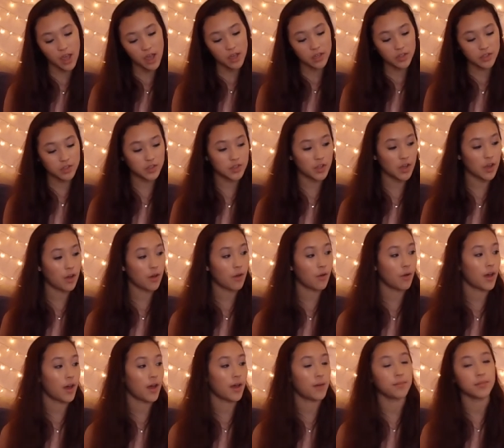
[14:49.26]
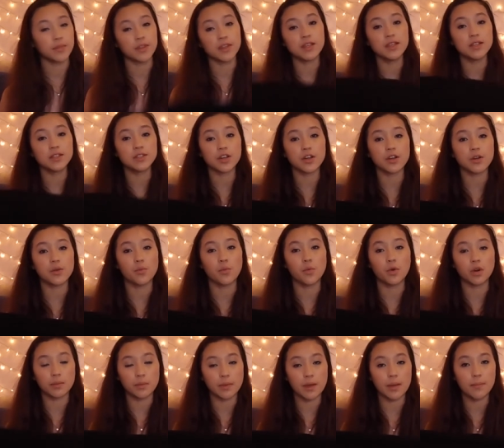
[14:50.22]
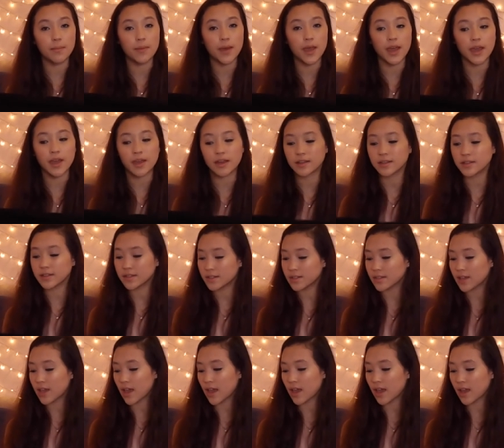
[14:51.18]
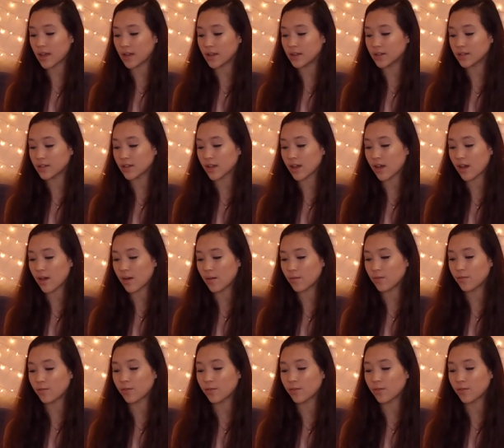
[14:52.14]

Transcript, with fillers: So um, these are warm-up pants and uh,